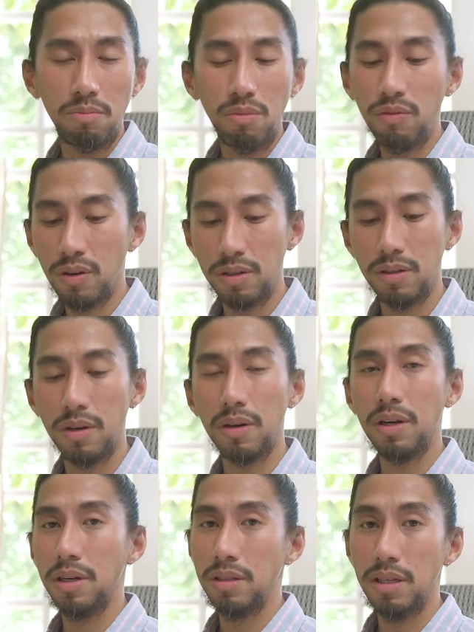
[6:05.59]
Move on,
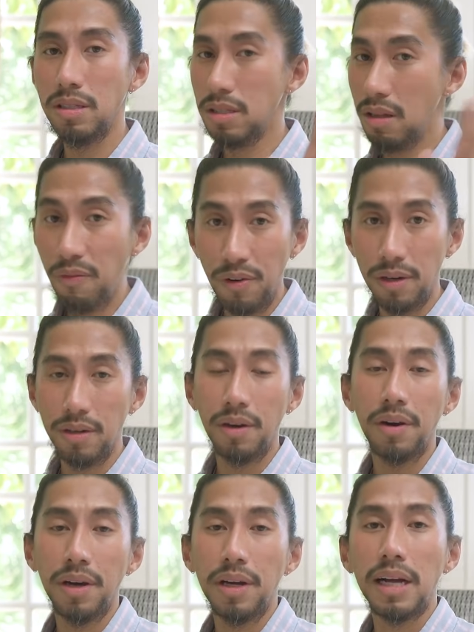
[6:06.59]
okay? This is different,
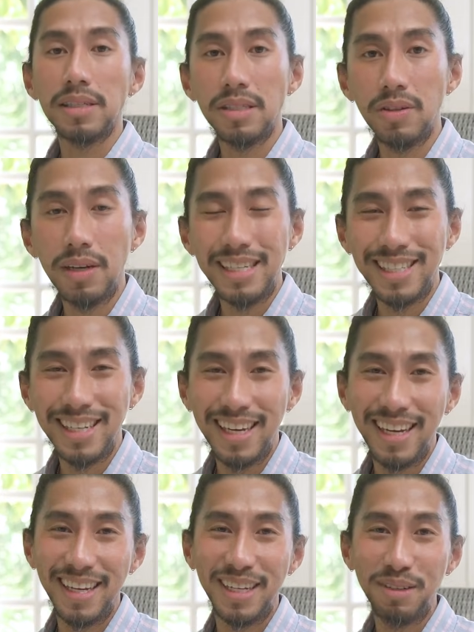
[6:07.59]
okay? I'll see you guys
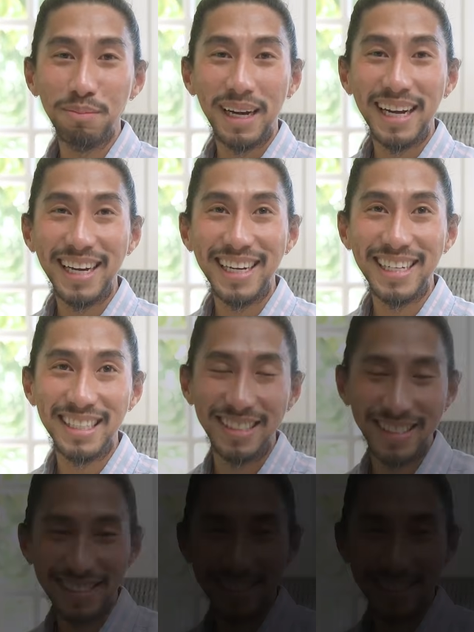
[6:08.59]
again. Bye.